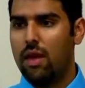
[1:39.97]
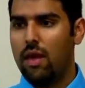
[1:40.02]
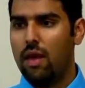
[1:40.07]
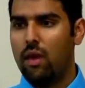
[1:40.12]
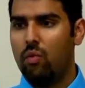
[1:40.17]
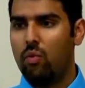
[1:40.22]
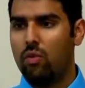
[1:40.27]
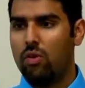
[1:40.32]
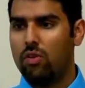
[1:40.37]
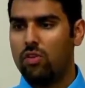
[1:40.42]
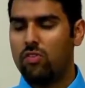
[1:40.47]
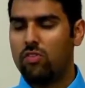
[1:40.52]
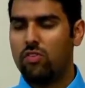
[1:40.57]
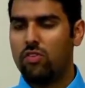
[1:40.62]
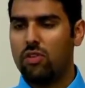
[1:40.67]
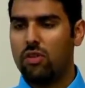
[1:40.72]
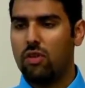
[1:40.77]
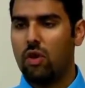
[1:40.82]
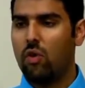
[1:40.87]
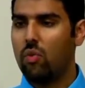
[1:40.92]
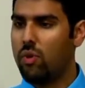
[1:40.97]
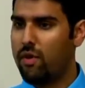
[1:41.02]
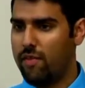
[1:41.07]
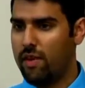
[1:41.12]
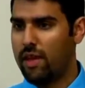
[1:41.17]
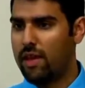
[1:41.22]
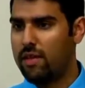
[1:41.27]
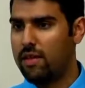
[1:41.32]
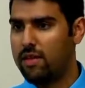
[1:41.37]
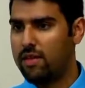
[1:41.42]
It was
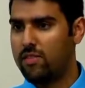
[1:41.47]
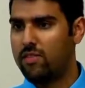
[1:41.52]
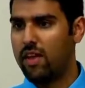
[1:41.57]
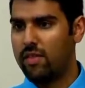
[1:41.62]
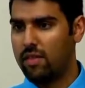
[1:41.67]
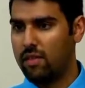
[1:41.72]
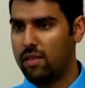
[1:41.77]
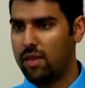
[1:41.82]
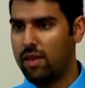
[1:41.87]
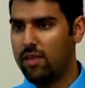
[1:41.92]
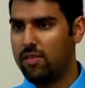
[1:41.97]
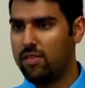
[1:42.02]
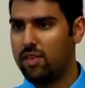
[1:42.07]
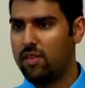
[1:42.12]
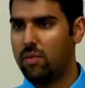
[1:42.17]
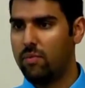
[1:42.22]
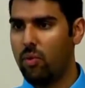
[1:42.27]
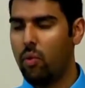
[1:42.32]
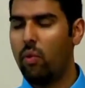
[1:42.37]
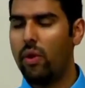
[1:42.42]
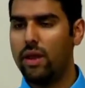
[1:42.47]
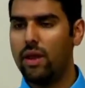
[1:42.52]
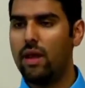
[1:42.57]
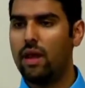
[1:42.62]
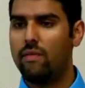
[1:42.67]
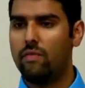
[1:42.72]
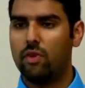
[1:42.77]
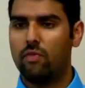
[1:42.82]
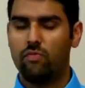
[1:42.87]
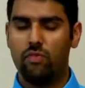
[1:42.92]
horrific, to say the least. The point
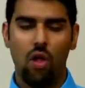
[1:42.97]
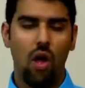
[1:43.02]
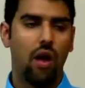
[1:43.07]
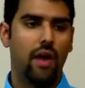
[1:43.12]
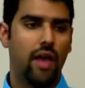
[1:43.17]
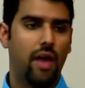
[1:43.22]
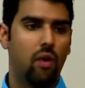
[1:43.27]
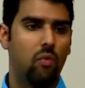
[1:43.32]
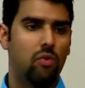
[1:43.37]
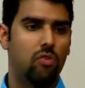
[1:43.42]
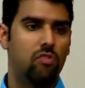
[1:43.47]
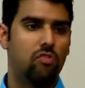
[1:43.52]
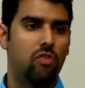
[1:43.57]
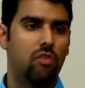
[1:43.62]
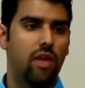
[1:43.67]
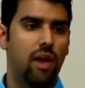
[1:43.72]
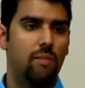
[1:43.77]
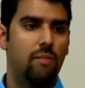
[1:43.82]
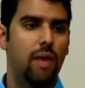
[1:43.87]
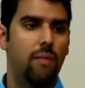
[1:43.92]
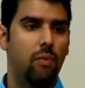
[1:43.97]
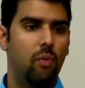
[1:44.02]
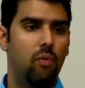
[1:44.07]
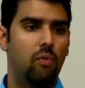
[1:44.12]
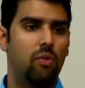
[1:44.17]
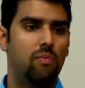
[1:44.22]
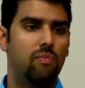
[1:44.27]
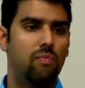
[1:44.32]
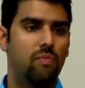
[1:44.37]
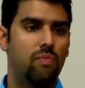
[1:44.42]
of the flogging was so that people
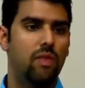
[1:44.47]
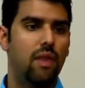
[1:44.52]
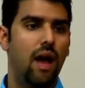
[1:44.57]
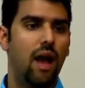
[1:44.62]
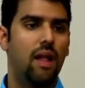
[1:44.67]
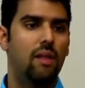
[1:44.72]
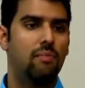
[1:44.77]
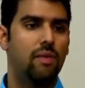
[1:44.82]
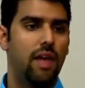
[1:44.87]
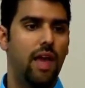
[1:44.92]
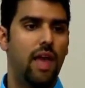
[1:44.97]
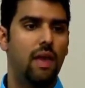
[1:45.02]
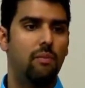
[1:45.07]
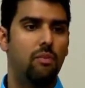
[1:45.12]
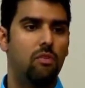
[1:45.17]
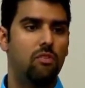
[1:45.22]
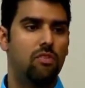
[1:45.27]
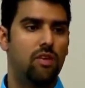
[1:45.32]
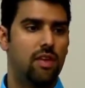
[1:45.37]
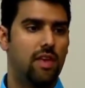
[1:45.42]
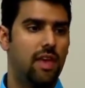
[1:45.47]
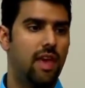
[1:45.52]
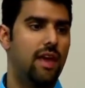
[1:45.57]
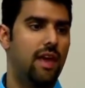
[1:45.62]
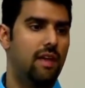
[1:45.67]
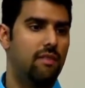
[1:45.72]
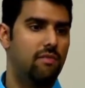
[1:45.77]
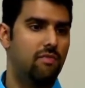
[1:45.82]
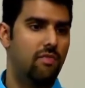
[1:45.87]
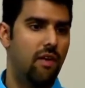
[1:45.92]
would not be able to kick
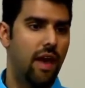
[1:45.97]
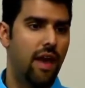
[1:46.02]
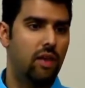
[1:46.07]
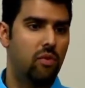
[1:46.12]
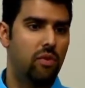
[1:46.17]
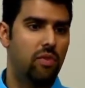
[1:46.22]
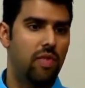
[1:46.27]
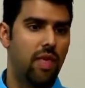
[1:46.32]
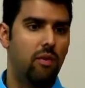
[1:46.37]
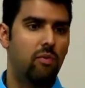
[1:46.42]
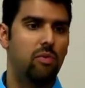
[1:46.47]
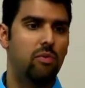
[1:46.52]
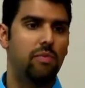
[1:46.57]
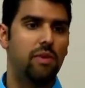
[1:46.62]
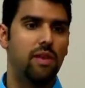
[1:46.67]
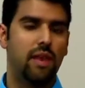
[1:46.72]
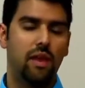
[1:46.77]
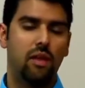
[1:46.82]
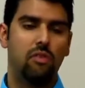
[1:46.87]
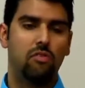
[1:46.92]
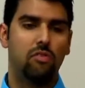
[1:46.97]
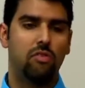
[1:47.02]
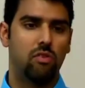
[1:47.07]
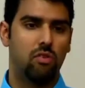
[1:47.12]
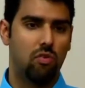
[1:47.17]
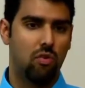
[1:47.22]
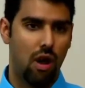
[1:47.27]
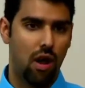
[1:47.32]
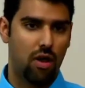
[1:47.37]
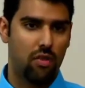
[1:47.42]
and fight when they would be nailed to the
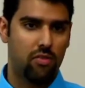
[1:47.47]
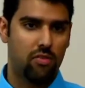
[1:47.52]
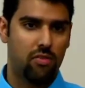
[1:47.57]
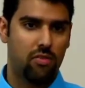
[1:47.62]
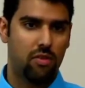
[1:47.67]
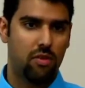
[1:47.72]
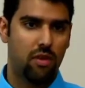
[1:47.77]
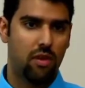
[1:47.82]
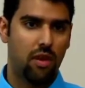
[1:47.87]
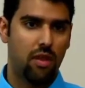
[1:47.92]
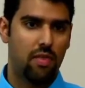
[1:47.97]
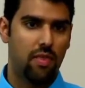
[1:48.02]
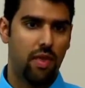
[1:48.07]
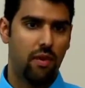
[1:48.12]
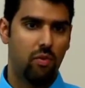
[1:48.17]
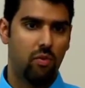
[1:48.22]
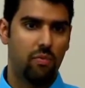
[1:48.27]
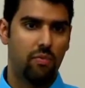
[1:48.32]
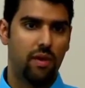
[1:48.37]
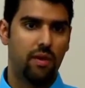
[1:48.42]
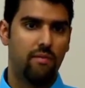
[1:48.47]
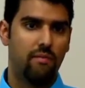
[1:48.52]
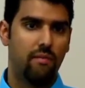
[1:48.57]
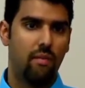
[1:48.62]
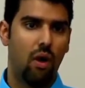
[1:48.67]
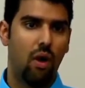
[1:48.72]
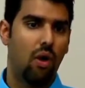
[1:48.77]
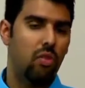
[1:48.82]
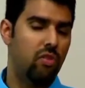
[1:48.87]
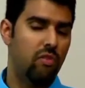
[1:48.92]
cross. They would be
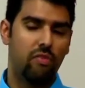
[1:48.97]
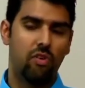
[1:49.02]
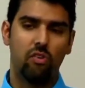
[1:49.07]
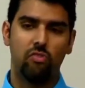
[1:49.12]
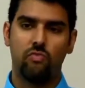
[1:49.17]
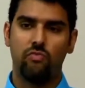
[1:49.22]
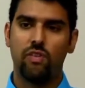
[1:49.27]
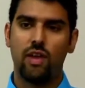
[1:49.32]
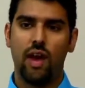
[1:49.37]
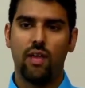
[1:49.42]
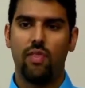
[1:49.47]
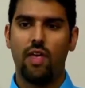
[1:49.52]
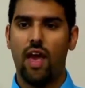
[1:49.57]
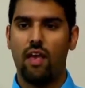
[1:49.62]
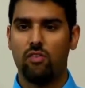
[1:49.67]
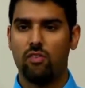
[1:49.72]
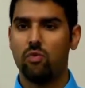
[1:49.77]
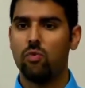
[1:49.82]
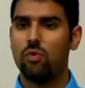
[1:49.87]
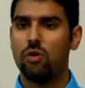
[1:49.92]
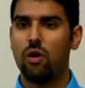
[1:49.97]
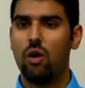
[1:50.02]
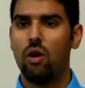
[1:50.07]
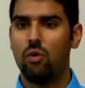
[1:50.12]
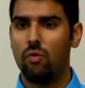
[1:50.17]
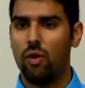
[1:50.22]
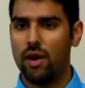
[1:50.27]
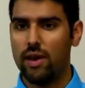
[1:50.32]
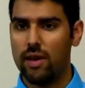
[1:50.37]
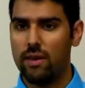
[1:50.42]
on the verge of death, as it were,
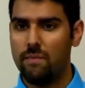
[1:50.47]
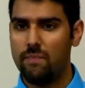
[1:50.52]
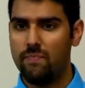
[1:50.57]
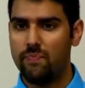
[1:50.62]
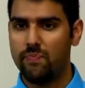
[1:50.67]
already.